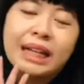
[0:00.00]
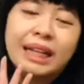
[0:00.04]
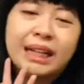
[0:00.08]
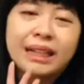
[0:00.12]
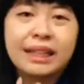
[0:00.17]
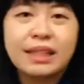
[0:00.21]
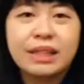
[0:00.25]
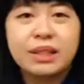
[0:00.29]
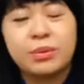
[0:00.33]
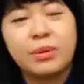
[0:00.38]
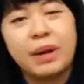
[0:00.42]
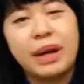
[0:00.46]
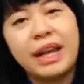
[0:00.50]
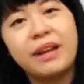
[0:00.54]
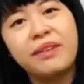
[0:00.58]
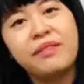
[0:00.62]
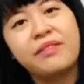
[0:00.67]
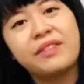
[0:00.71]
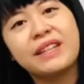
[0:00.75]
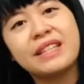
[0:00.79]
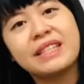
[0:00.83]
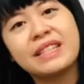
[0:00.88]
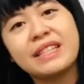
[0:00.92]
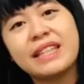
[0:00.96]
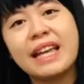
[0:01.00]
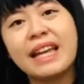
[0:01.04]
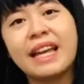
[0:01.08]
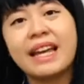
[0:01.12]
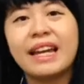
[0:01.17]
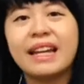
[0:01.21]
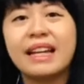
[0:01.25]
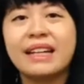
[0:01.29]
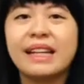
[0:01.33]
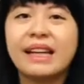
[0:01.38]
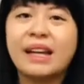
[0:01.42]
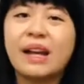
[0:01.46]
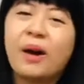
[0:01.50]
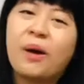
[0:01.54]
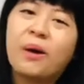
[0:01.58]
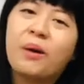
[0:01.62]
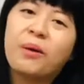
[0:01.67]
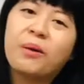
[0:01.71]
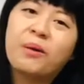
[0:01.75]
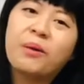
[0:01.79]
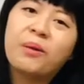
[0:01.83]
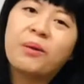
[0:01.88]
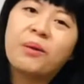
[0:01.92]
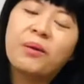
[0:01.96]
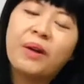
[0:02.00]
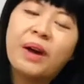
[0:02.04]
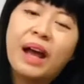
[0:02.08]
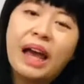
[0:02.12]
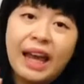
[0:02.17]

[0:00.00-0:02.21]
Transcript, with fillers: Let's wave and say ni ho.